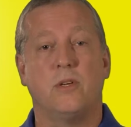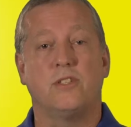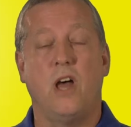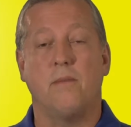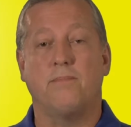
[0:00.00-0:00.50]

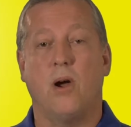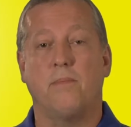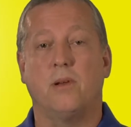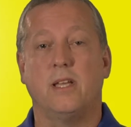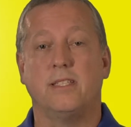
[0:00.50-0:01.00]
is not
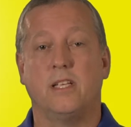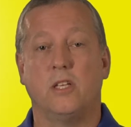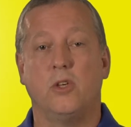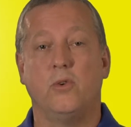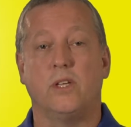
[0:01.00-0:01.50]
properly
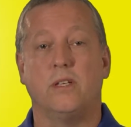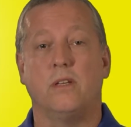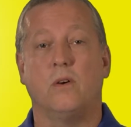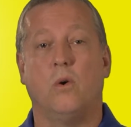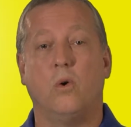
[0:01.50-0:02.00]
diluted
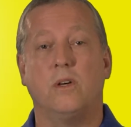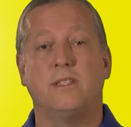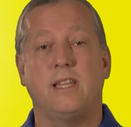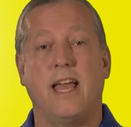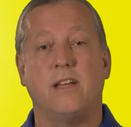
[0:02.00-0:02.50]
or is
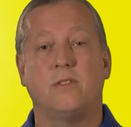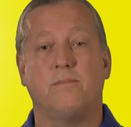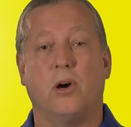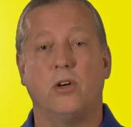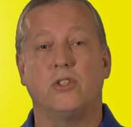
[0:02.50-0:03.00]
allowed to
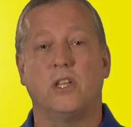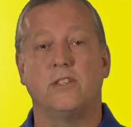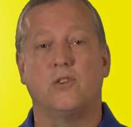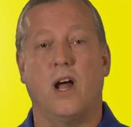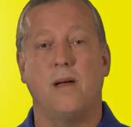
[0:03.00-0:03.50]
partially
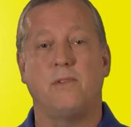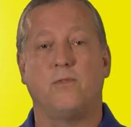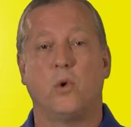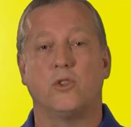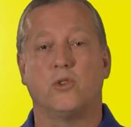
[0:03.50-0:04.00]
dry
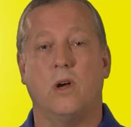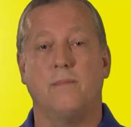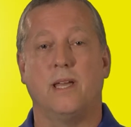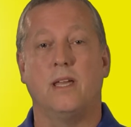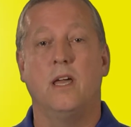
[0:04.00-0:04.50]
before
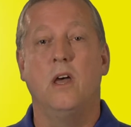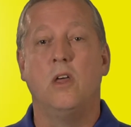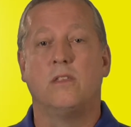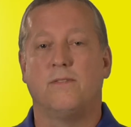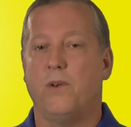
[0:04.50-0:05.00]
scrubbing,
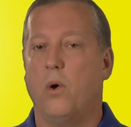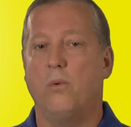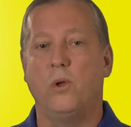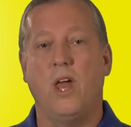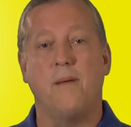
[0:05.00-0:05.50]
the floor
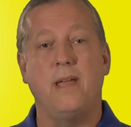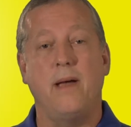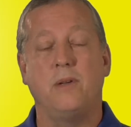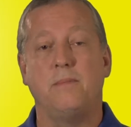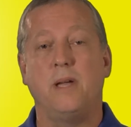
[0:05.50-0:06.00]
will not be
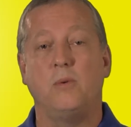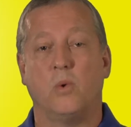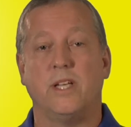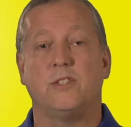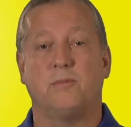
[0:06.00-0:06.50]
able to be
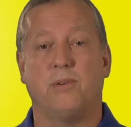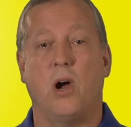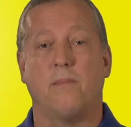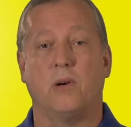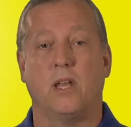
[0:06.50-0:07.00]
rinsed
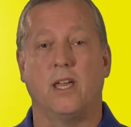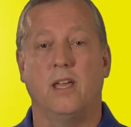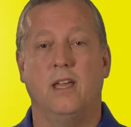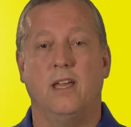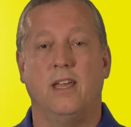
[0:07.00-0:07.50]
properly.
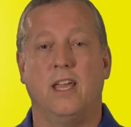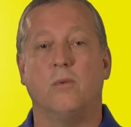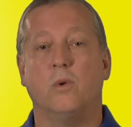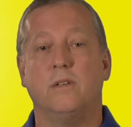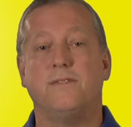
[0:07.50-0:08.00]
It
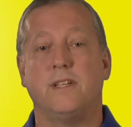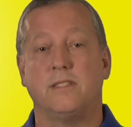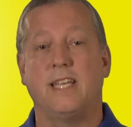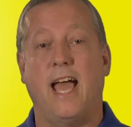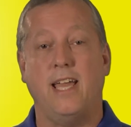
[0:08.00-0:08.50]
will feel
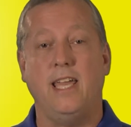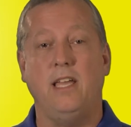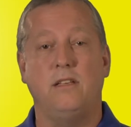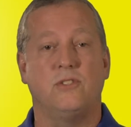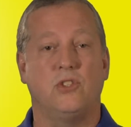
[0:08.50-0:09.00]

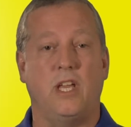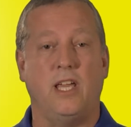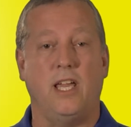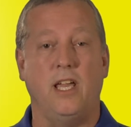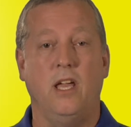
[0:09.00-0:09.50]
tacky,
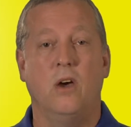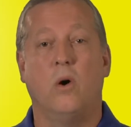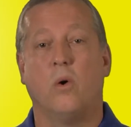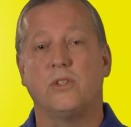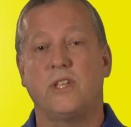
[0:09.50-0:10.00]
sticky,
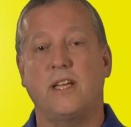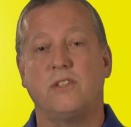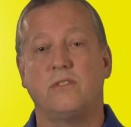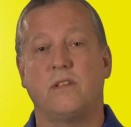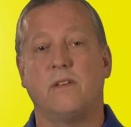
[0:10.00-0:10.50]
or
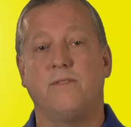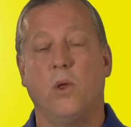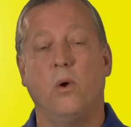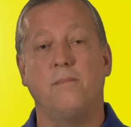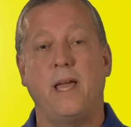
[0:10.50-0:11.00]
sections of the
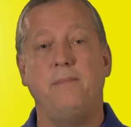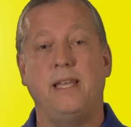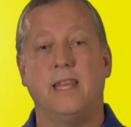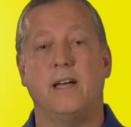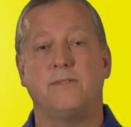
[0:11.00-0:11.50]
floor may be
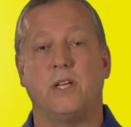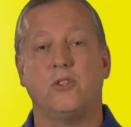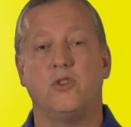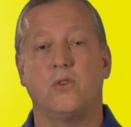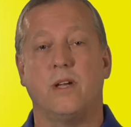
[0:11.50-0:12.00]
left
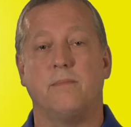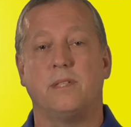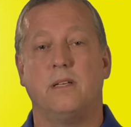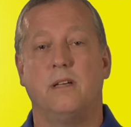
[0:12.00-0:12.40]
unstripped.